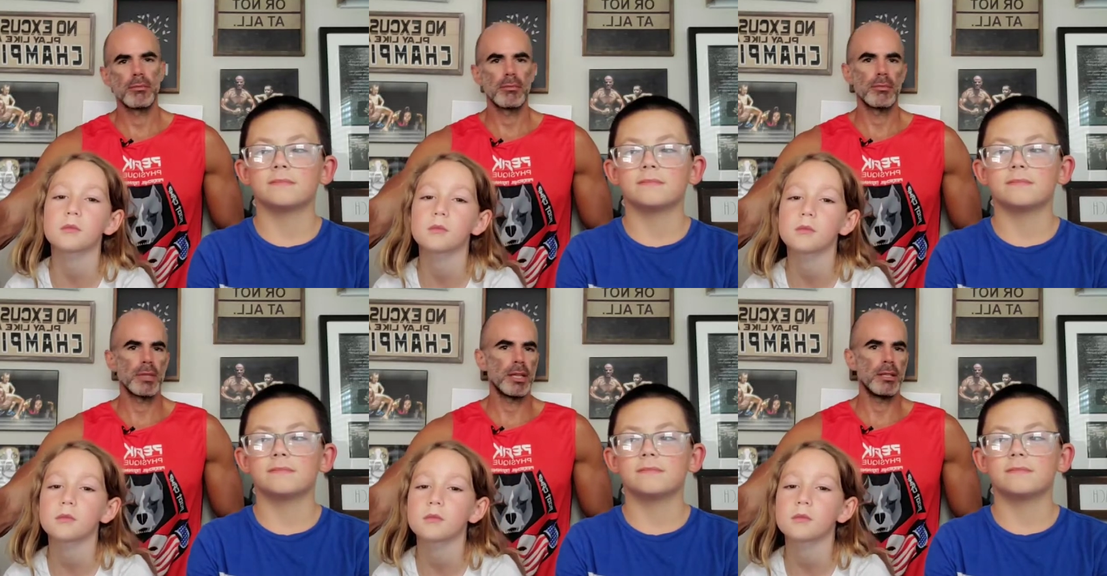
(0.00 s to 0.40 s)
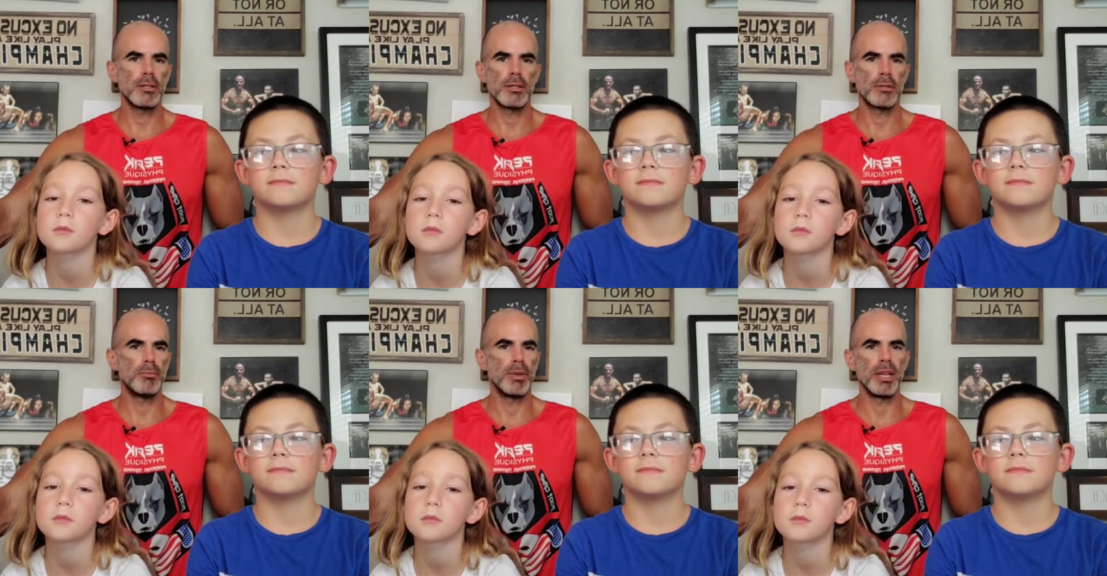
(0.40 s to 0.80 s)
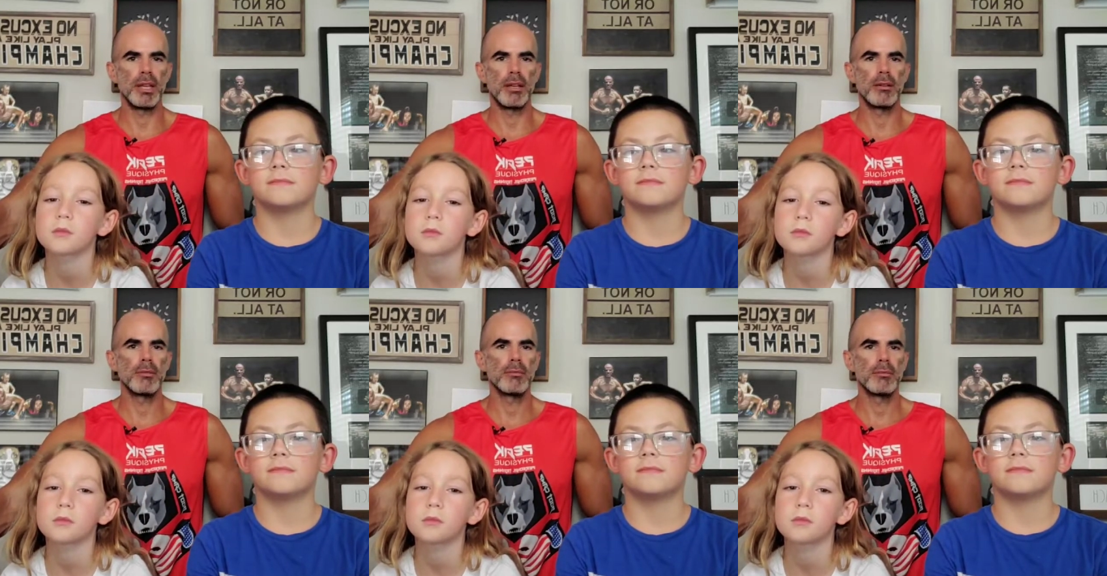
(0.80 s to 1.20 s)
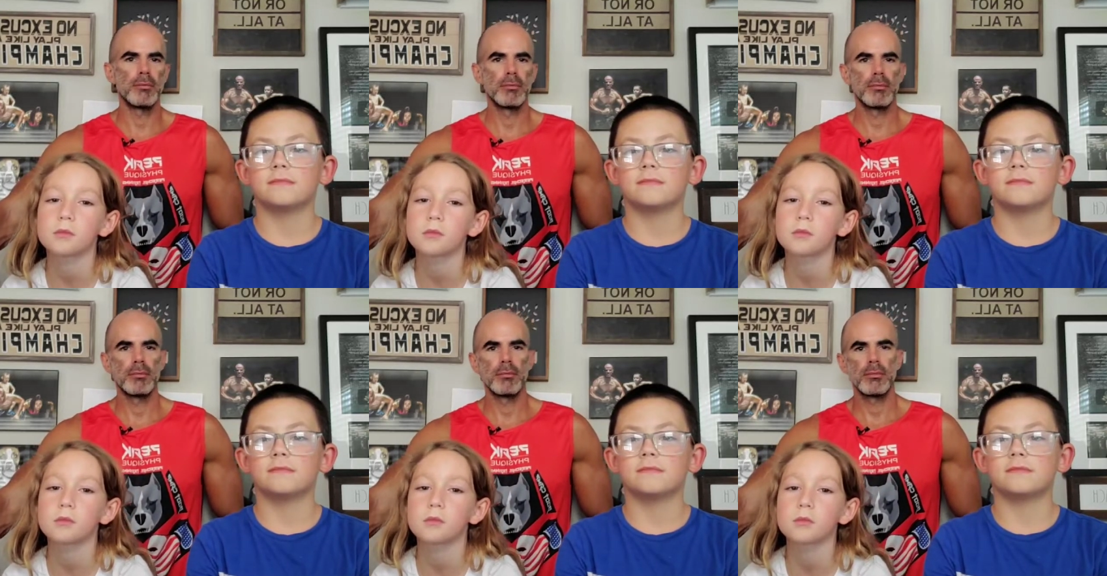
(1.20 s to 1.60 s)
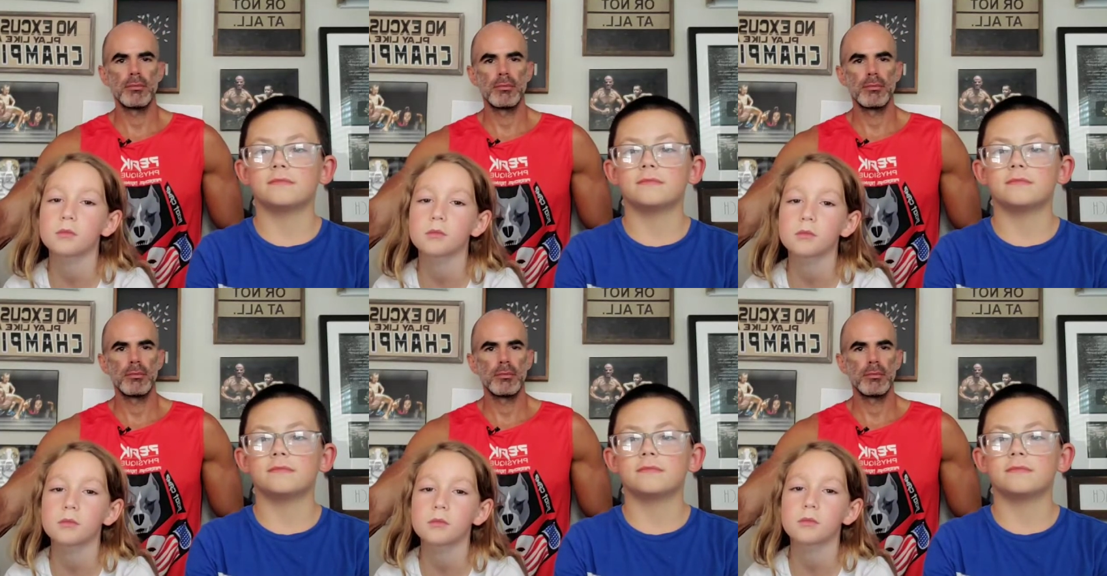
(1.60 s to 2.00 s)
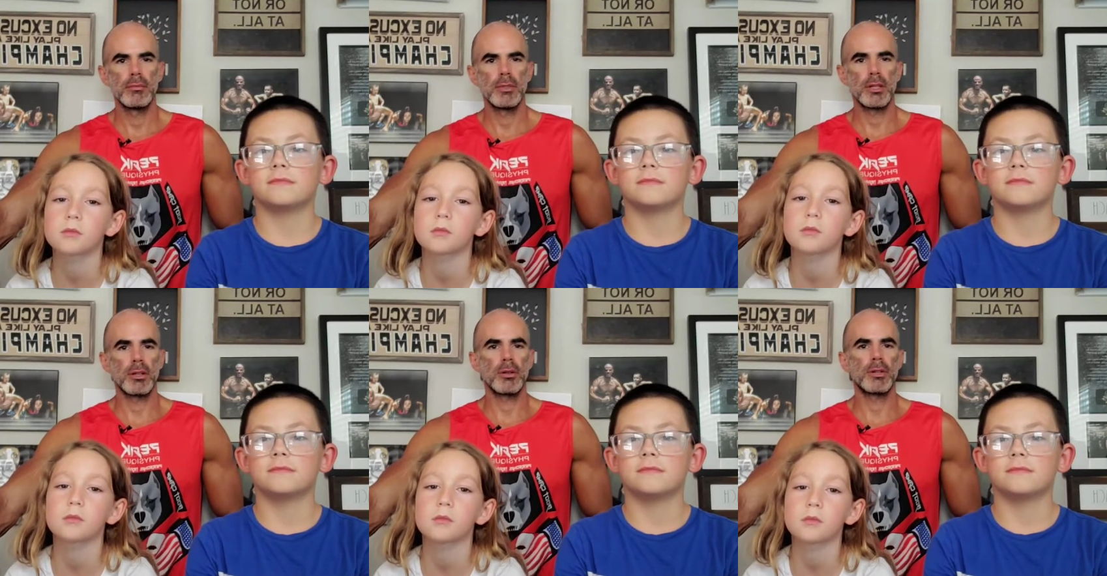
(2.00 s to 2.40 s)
Speaker 1: The kid's just big you're gonna